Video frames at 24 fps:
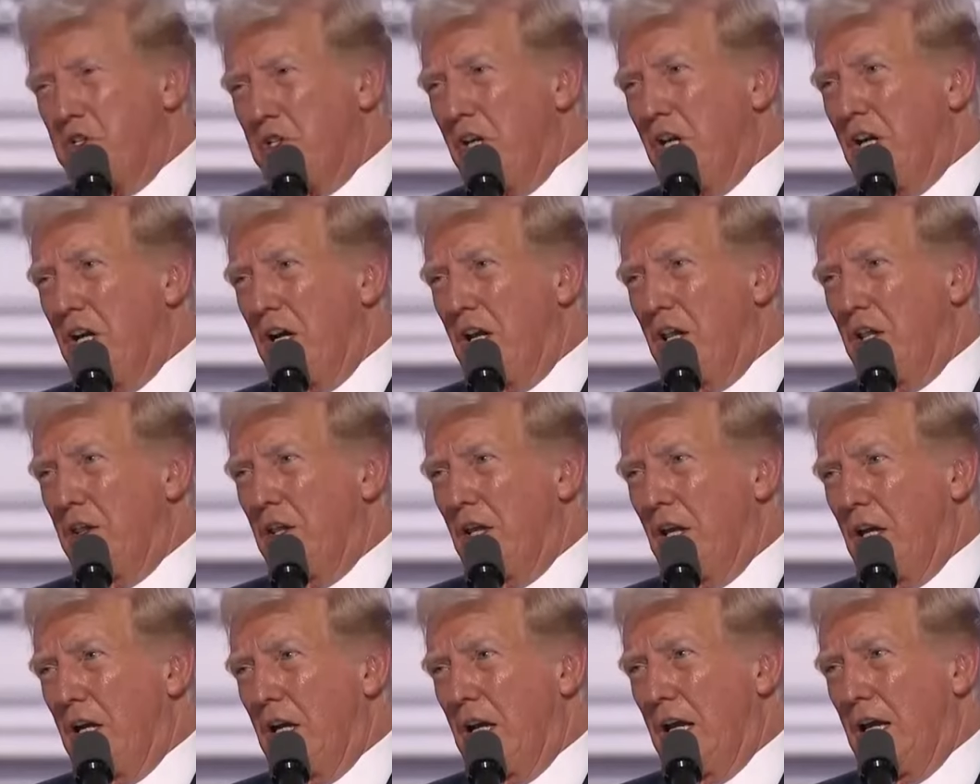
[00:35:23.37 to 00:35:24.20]
seen
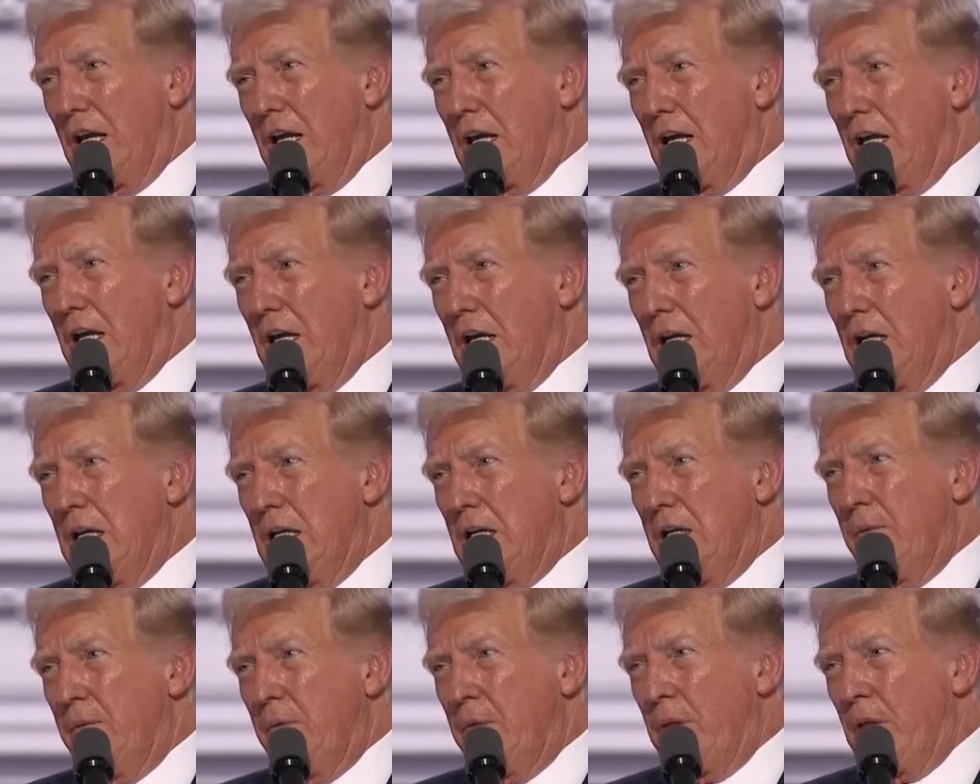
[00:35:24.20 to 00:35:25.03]
anything like it.
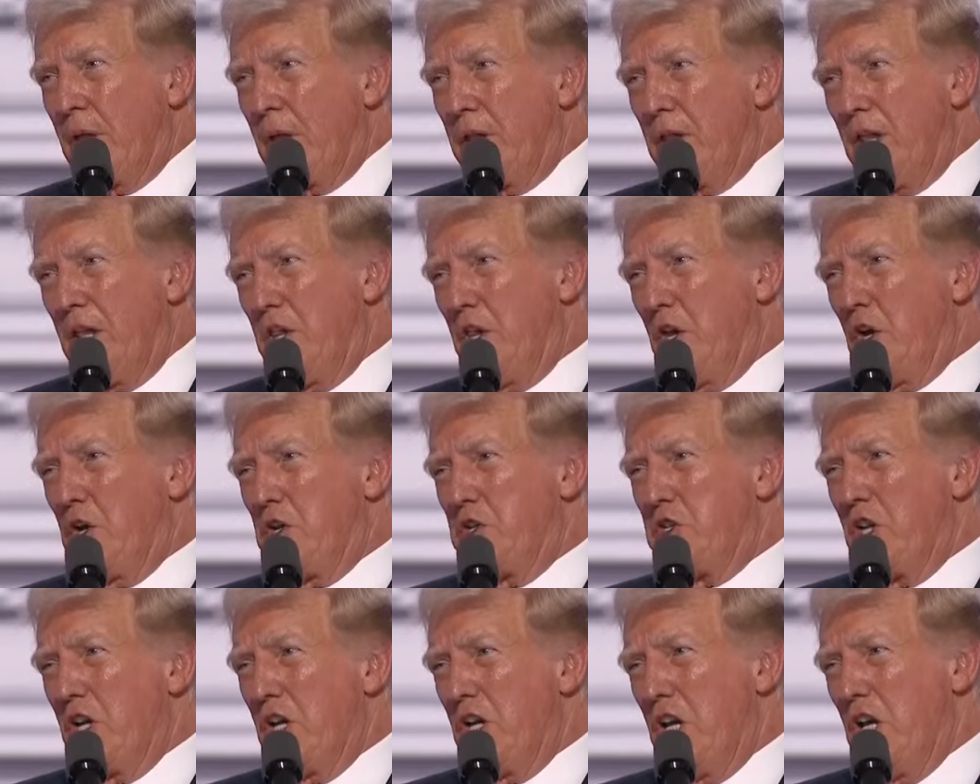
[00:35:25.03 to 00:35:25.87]
Then
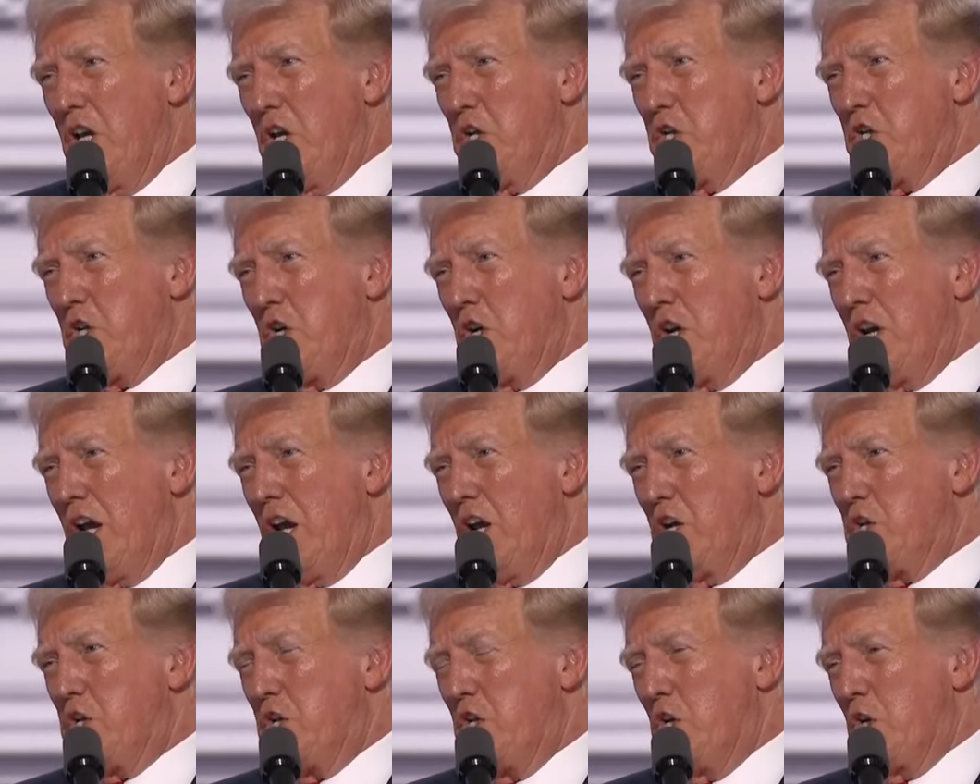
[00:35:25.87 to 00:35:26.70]
there's an
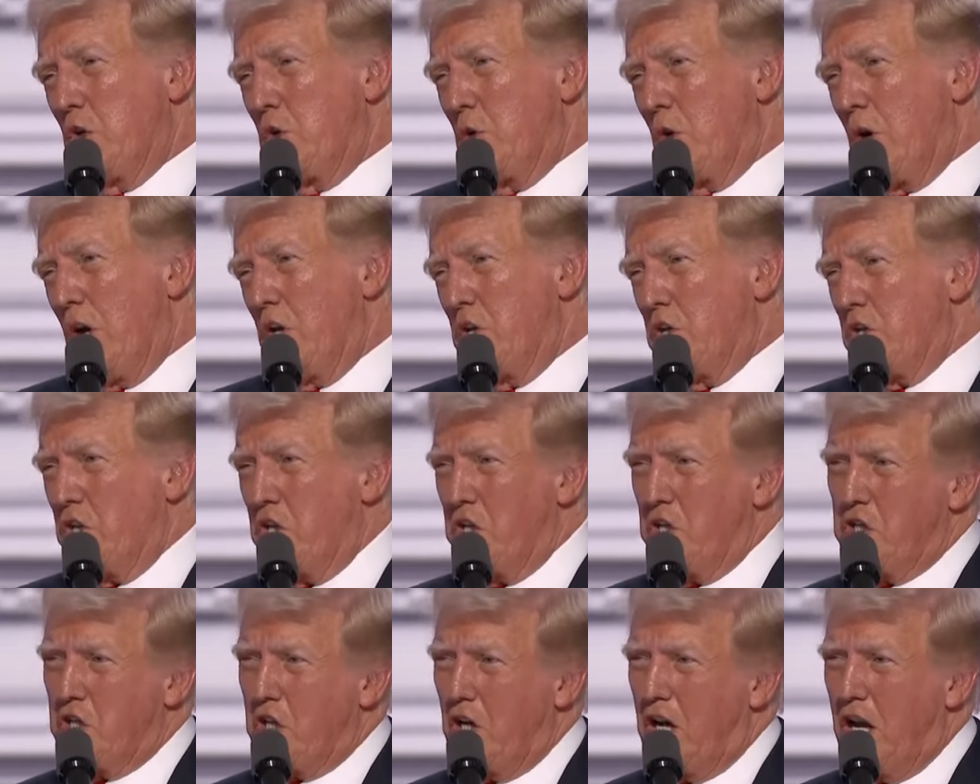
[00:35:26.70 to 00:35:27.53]
international
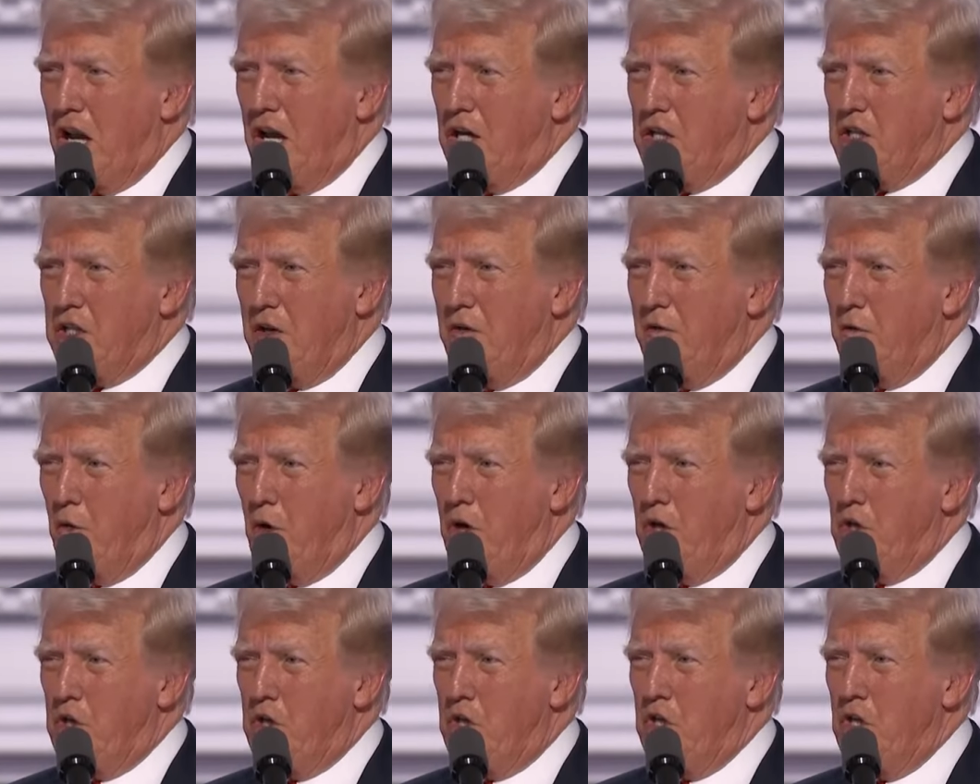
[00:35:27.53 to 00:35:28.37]
crisis, the likes of
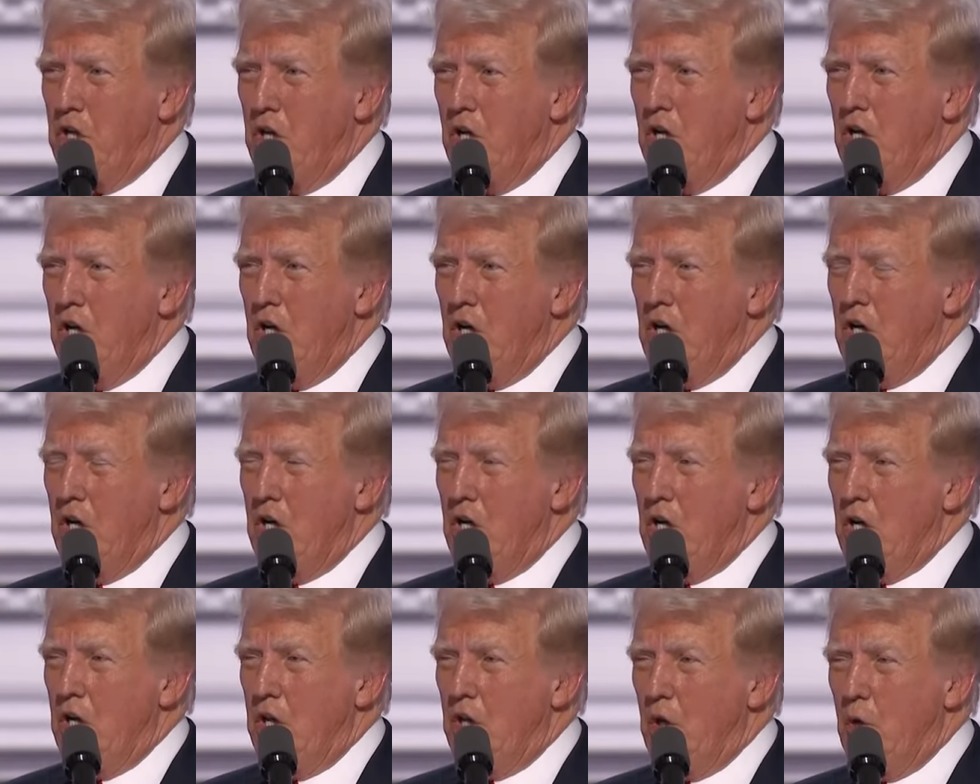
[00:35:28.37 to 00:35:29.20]
which
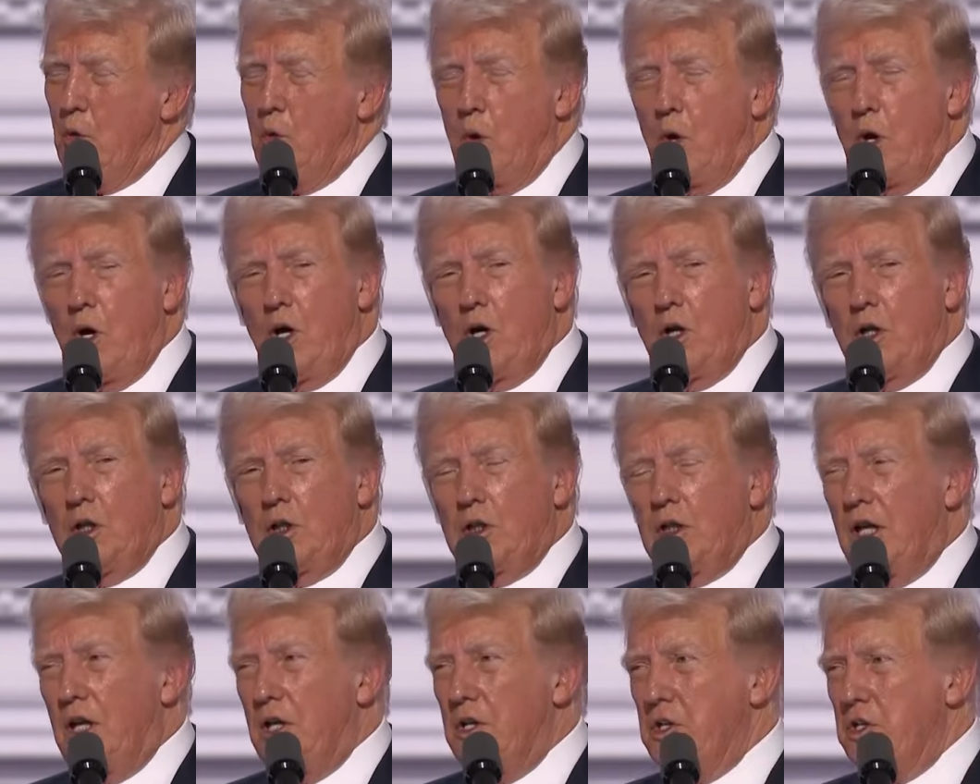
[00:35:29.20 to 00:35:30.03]
the
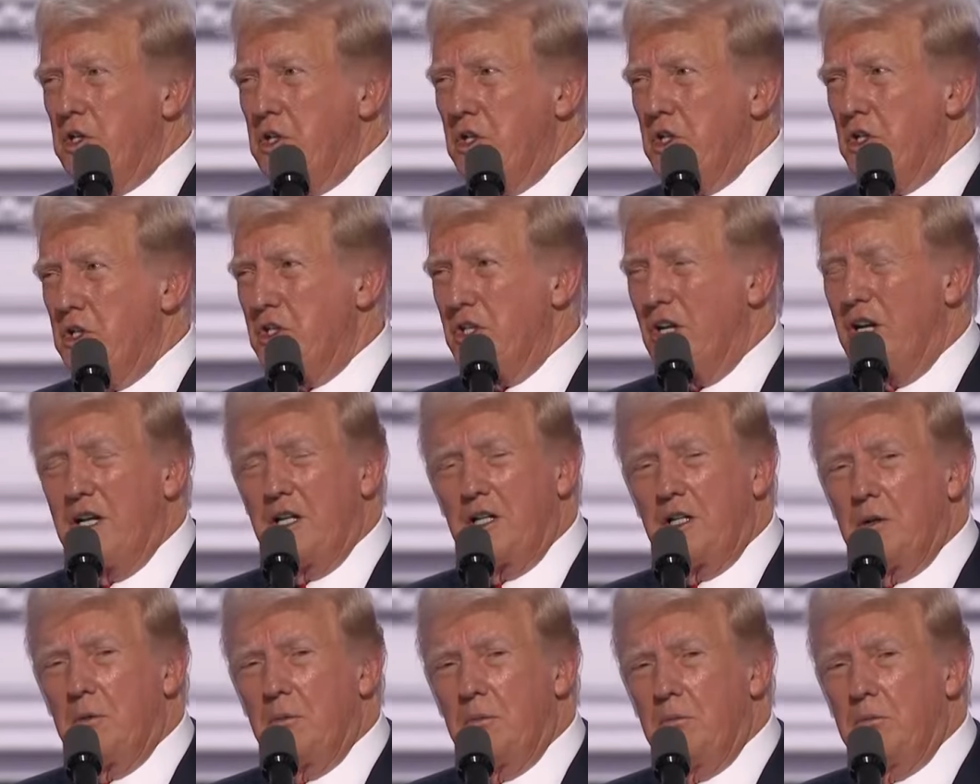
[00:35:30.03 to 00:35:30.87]
world has
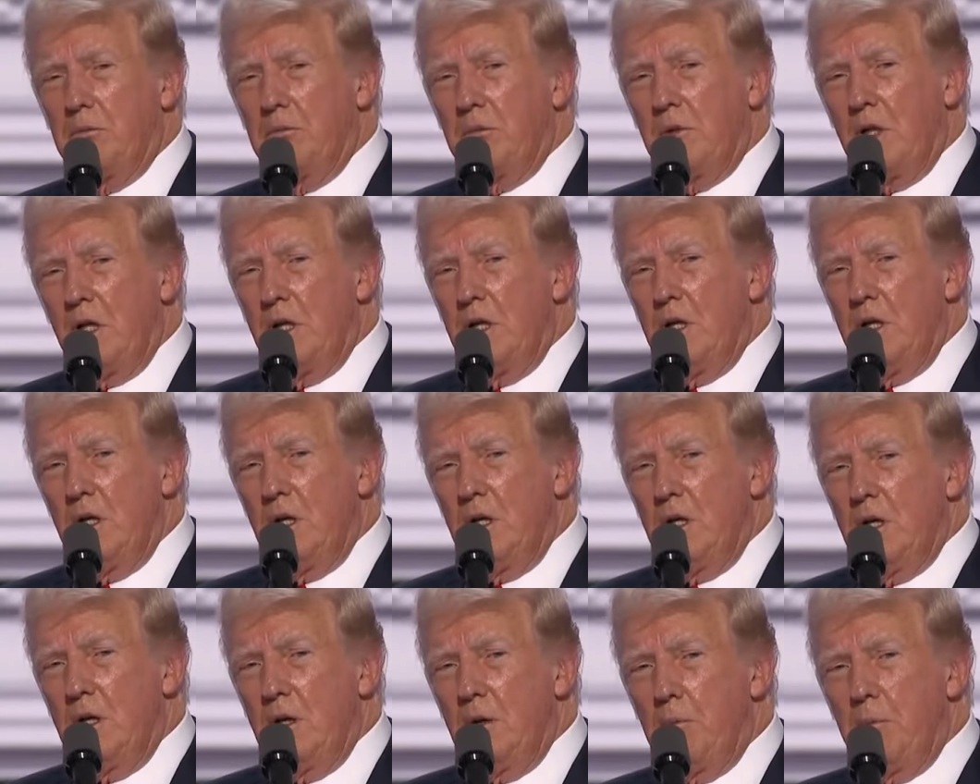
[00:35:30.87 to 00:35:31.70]
seldom
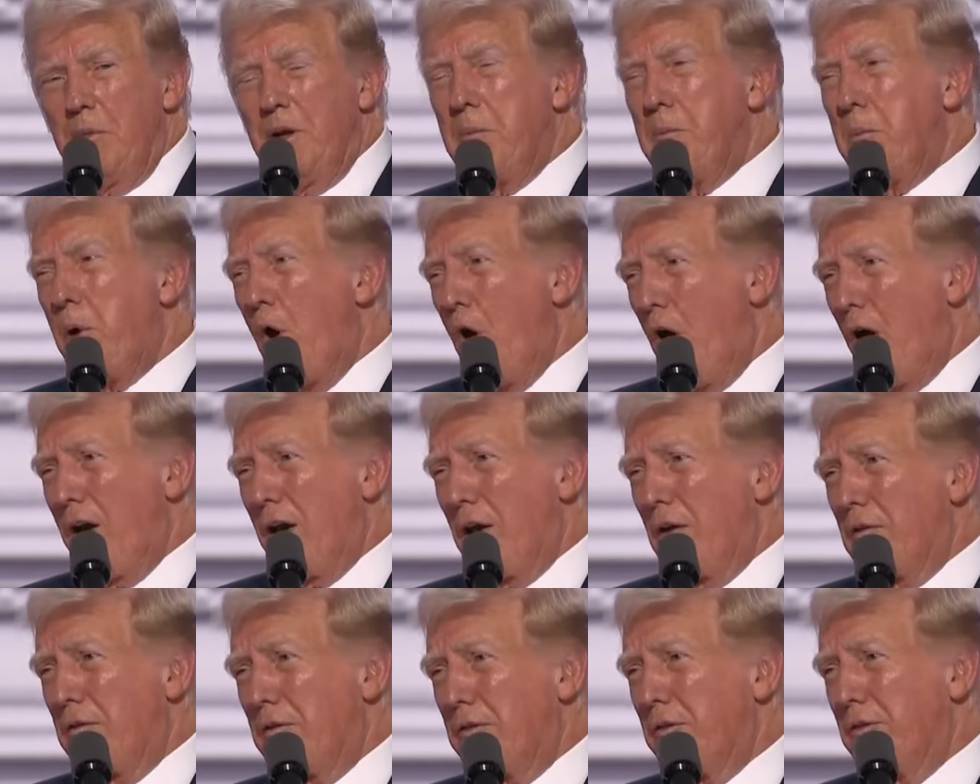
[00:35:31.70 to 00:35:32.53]
been part
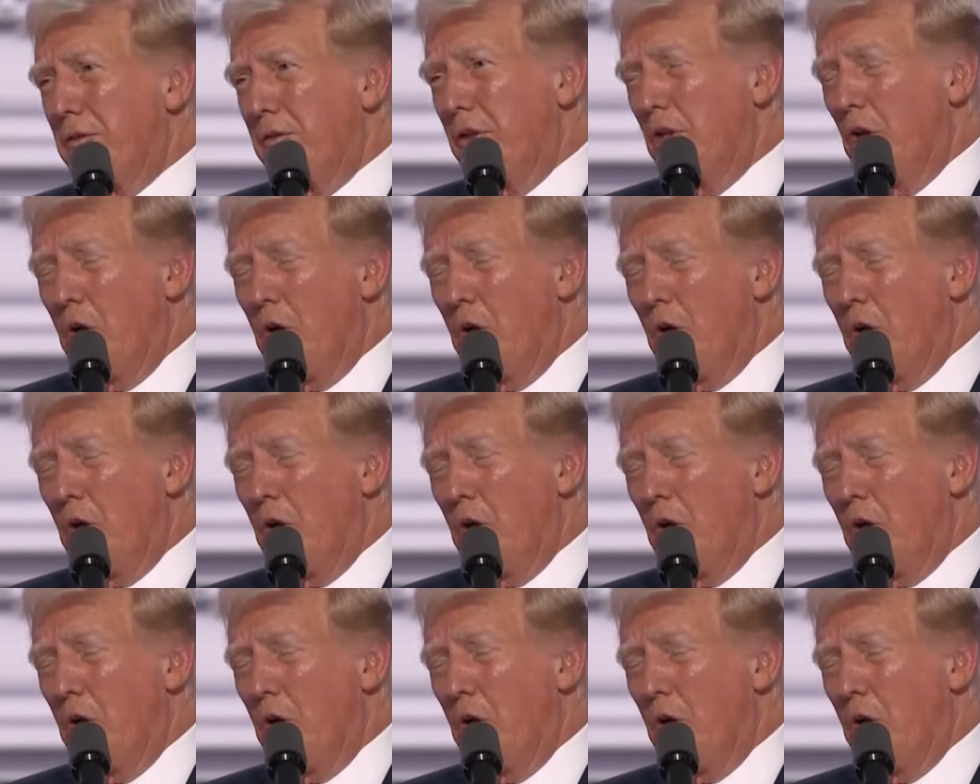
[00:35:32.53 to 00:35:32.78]
of.